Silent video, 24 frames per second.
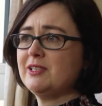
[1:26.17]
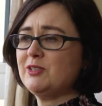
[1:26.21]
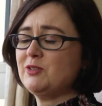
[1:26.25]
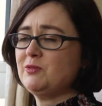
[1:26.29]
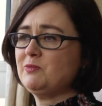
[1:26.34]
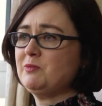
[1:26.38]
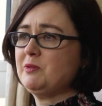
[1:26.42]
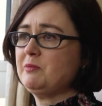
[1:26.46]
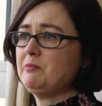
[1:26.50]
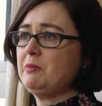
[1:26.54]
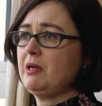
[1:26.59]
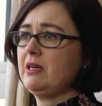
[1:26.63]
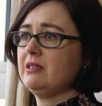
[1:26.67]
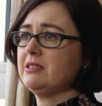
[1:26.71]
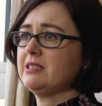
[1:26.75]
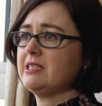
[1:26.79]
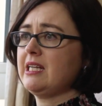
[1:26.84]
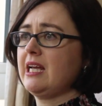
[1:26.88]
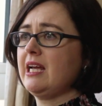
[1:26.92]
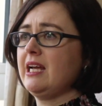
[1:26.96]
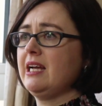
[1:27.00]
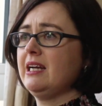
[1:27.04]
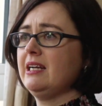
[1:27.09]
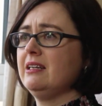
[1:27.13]
son with blonde
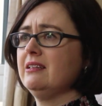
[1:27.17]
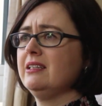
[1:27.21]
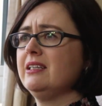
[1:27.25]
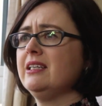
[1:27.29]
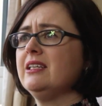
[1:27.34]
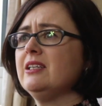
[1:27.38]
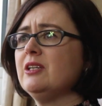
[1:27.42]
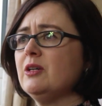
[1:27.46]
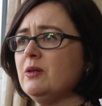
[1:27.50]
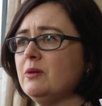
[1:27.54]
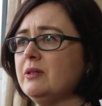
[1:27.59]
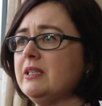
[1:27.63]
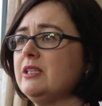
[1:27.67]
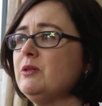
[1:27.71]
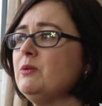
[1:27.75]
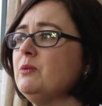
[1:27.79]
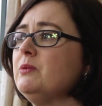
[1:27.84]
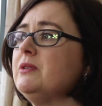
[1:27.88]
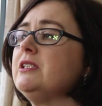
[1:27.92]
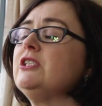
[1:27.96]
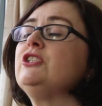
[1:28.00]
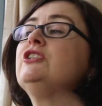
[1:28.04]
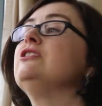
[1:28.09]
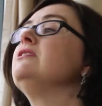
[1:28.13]
hair. You know, it, it
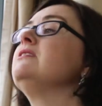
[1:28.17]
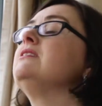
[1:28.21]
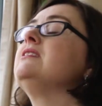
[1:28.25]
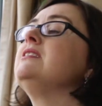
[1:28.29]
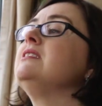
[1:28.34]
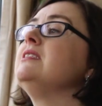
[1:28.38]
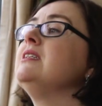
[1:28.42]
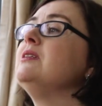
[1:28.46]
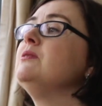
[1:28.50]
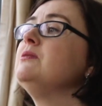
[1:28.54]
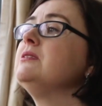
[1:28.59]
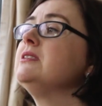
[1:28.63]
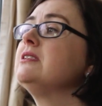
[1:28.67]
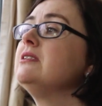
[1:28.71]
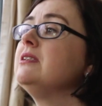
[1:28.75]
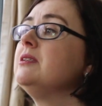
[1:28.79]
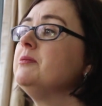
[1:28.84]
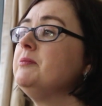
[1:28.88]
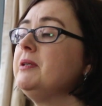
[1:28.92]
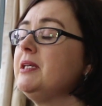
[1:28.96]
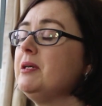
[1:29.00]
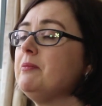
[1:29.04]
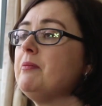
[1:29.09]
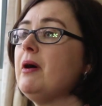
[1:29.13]
was just, it was going
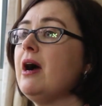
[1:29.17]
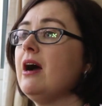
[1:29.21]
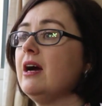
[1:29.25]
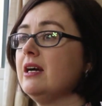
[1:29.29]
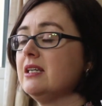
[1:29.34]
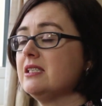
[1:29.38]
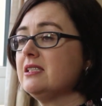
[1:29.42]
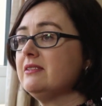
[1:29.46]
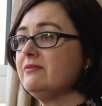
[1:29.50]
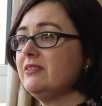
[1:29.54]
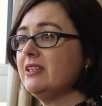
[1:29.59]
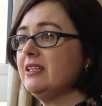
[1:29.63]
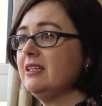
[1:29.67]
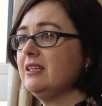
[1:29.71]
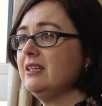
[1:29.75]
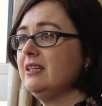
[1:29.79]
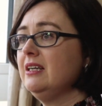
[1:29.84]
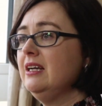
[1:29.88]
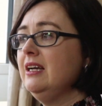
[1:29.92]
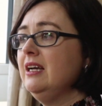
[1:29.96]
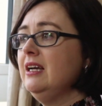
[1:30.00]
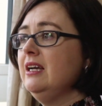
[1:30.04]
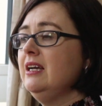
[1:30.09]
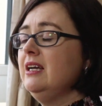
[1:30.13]
to be a part of
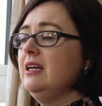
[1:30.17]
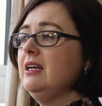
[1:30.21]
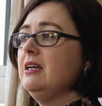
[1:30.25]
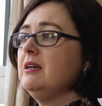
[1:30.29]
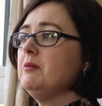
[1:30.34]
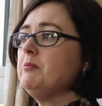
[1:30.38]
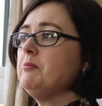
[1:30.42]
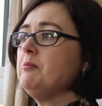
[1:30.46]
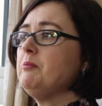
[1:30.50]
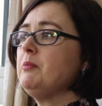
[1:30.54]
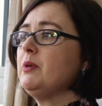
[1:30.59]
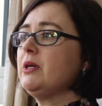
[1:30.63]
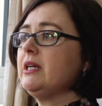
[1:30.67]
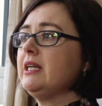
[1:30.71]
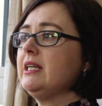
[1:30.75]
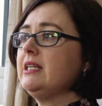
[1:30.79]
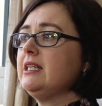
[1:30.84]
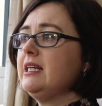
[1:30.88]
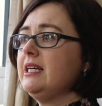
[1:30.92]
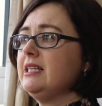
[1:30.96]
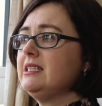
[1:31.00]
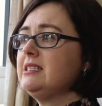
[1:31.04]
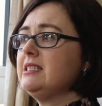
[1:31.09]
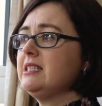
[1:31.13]
her, but
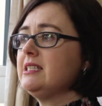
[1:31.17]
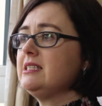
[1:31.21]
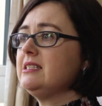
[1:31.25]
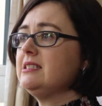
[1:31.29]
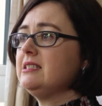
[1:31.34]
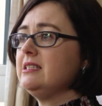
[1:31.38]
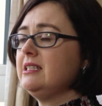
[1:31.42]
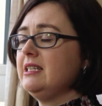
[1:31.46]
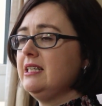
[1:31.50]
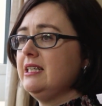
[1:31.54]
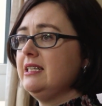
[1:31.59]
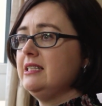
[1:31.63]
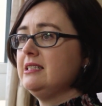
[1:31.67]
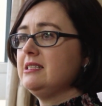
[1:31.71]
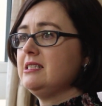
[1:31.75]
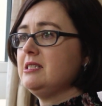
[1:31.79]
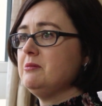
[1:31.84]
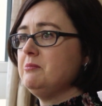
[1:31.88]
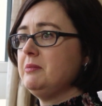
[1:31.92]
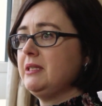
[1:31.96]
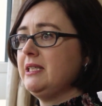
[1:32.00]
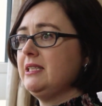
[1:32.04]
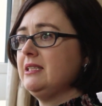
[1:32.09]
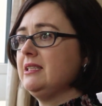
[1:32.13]
it, it didn't need
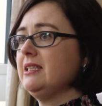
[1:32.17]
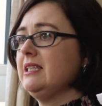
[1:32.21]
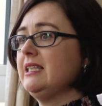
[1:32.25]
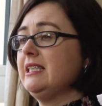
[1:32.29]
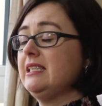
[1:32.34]
to be the